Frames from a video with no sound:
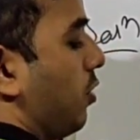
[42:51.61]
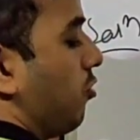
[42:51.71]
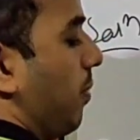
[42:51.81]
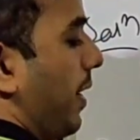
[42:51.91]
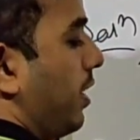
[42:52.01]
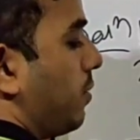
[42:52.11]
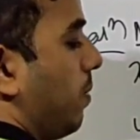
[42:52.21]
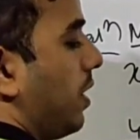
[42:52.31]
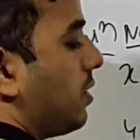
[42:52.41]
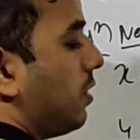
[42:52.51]
So minus
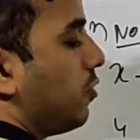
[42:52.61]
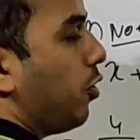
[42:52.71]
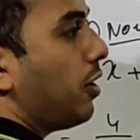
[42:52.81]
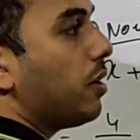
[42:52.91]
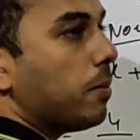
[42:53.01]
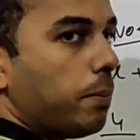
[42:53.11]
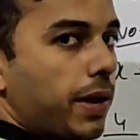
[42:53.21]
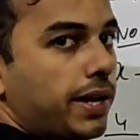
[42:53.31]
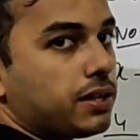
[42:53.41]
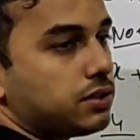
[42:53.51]
plus is what?
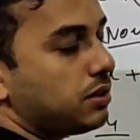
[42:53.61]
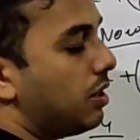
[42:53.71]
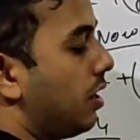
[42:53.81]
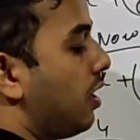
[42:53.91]
Minus.